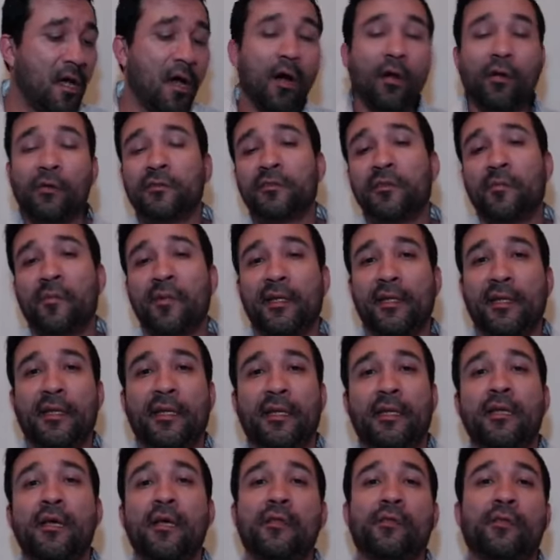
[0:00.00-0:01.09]

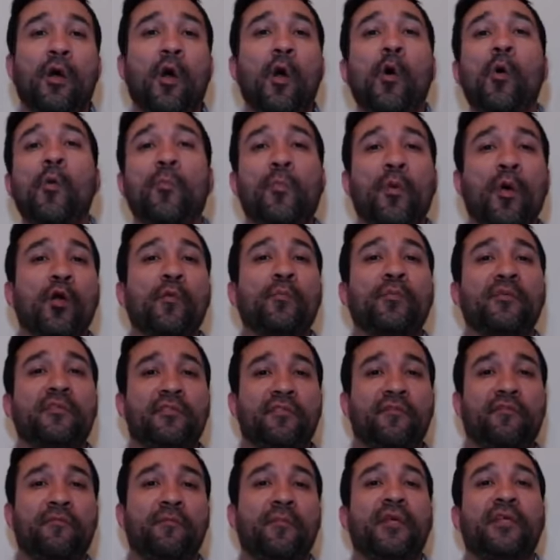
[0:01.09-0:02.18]
ultimately, the whole purpose
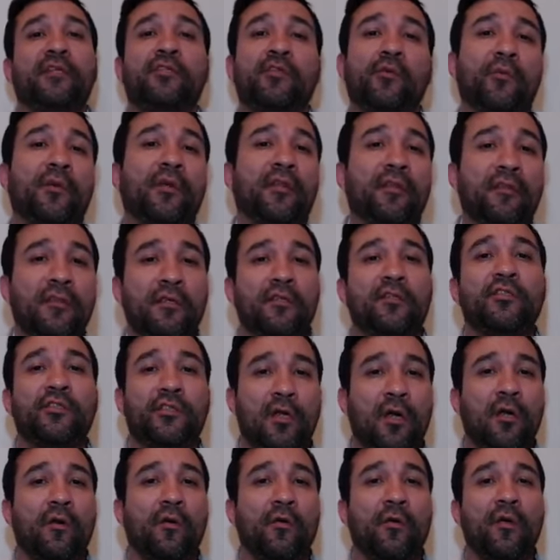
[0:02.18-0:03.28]
of me doing this
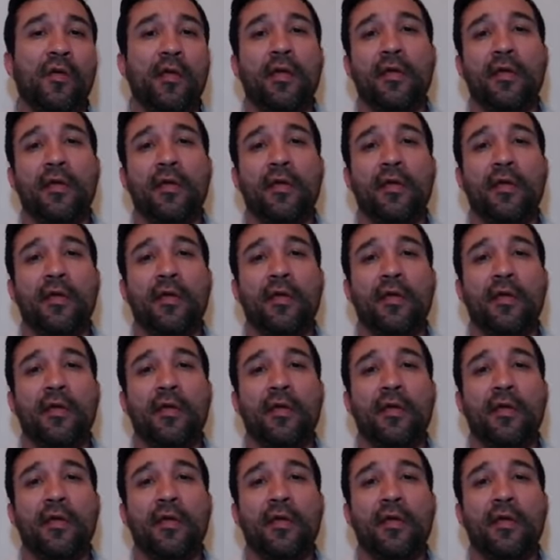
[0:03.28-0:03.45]
show